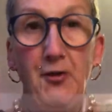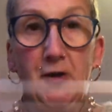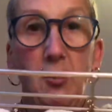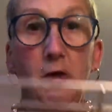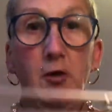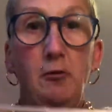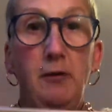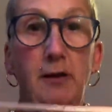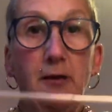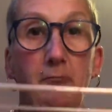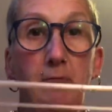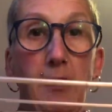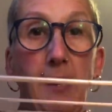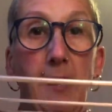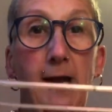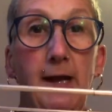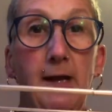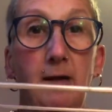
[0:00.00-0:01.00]
cooling
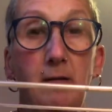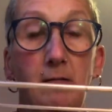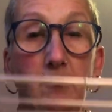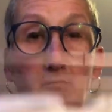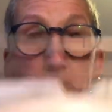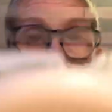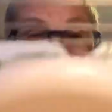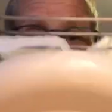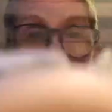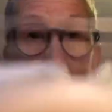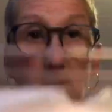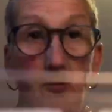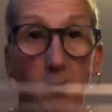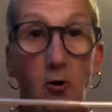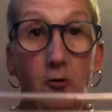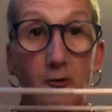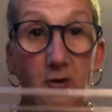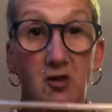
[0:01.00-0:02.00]
rack
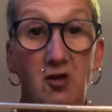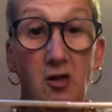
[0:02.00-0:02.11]
on the